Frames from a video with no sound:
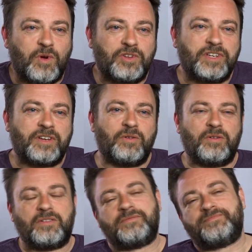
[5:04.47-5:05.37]
watch it
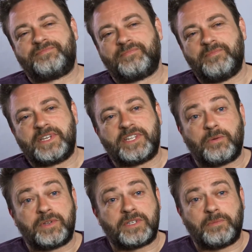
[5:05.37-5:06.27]
or mixed up
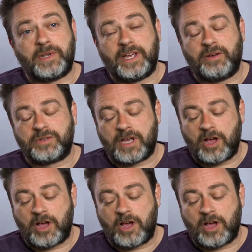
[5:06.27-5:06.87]
with somebody else.